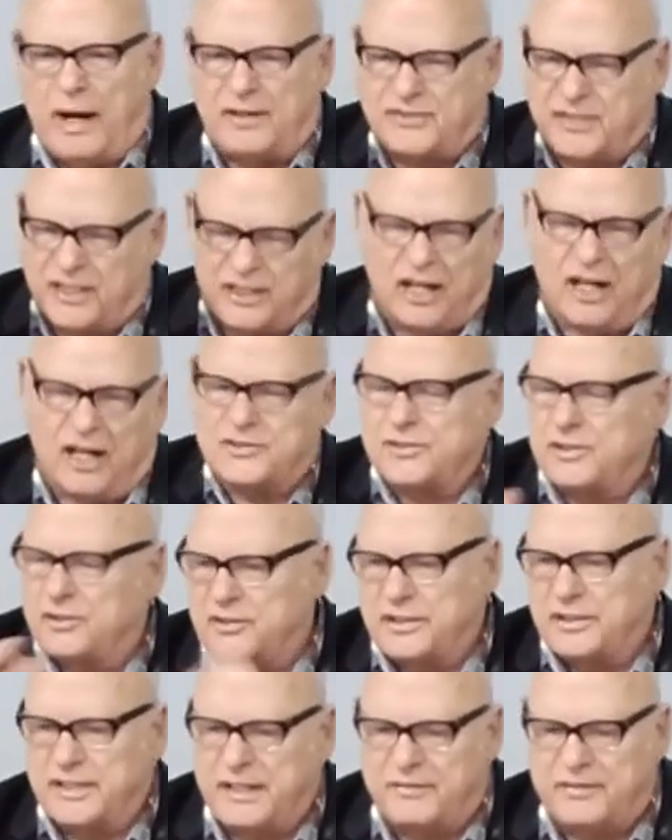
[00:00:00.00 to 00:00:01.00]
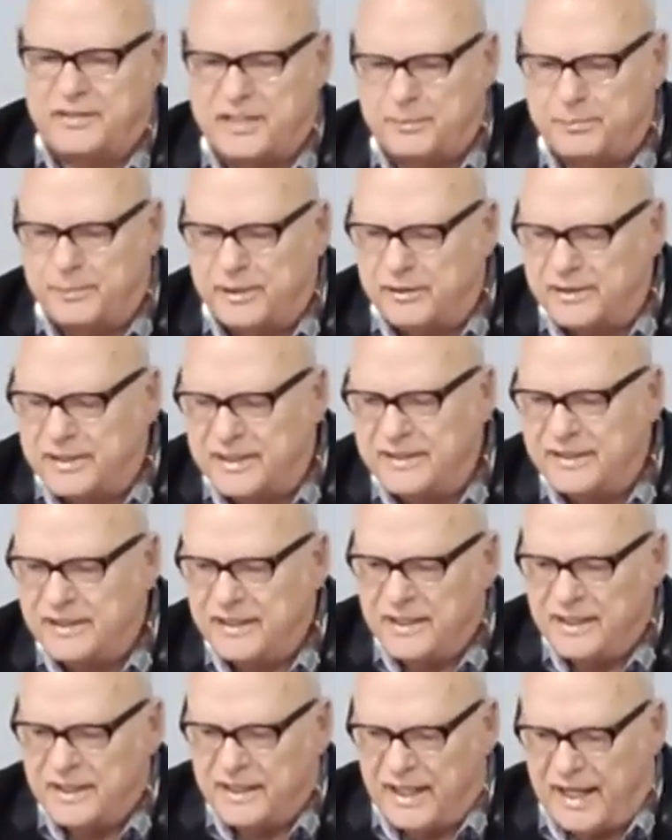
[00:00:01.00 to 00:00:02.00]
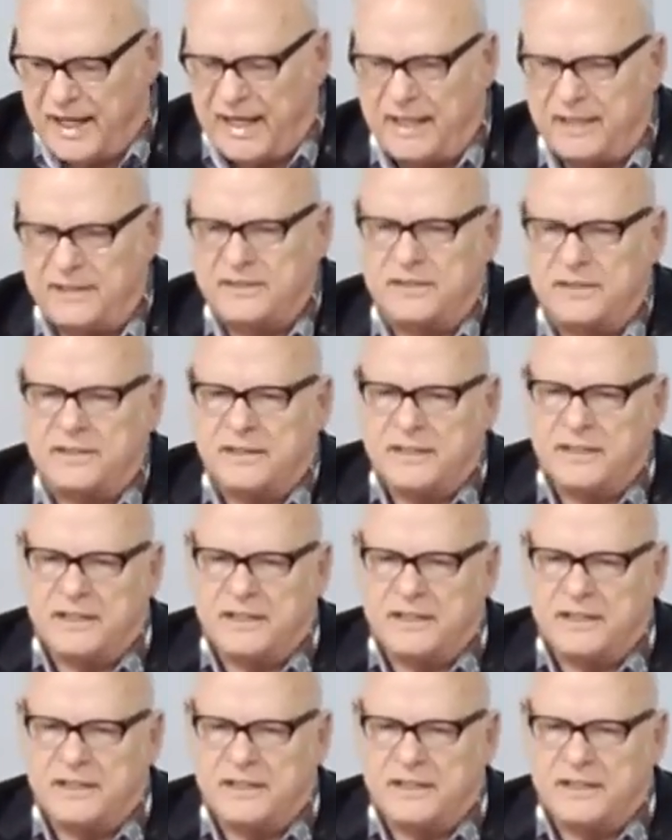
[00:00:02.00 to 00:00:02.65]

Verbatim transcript: said, "God's going to give you the building," and